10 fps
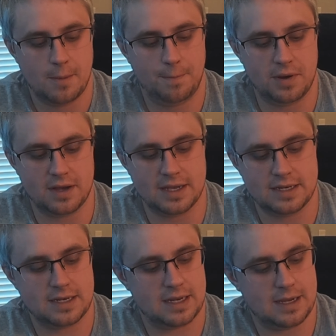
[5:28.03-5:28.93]
but
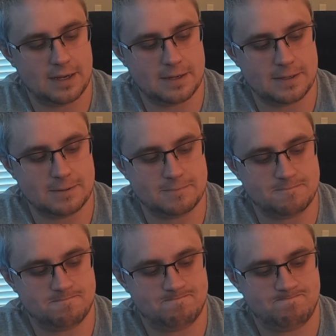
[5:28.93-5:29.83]

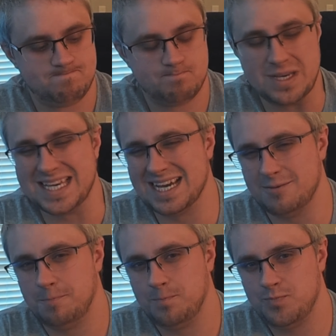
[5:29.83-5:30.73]
yeah,
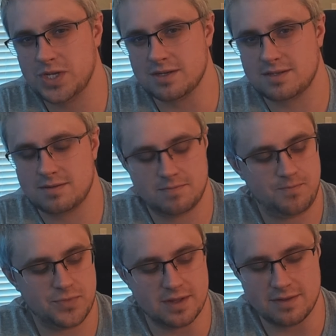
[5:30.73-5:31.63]
just
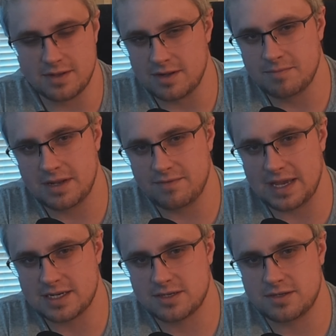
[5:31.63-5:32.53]
the little bit of
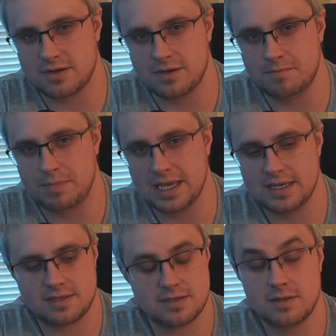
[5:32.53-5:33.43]
extra
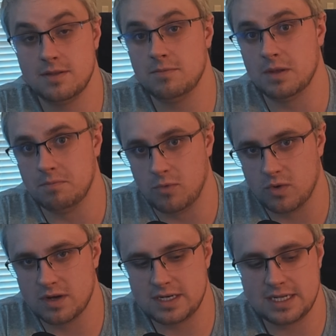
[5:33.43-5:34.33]
bass, the
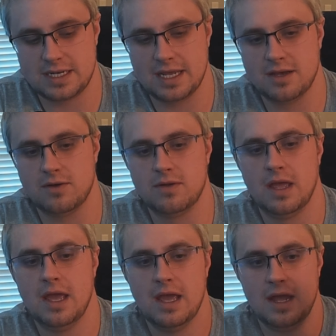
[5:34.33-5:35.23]
more detail,
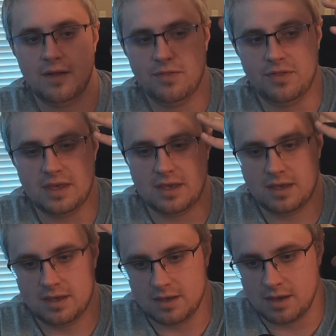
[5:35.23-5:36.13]

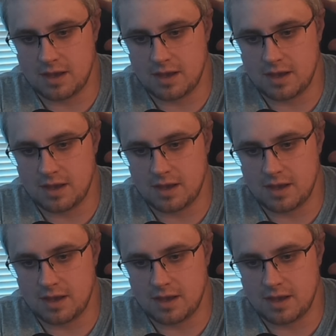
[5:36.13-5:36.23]
the